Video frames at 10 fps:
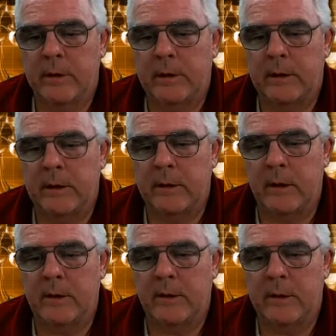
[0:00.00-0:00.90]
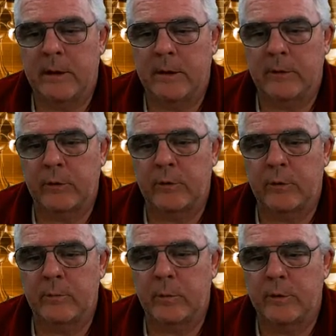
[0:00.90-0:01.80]
king uncastled
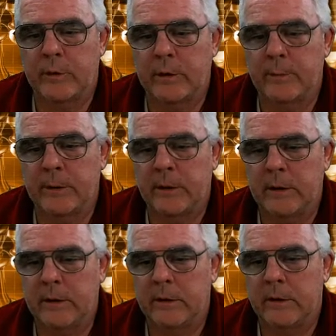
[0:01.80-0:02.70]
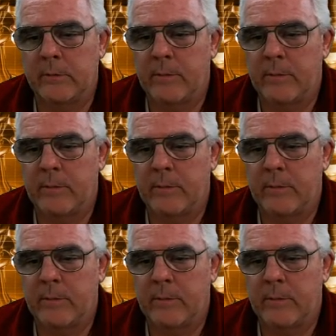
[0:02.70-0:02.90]
or move it up in here.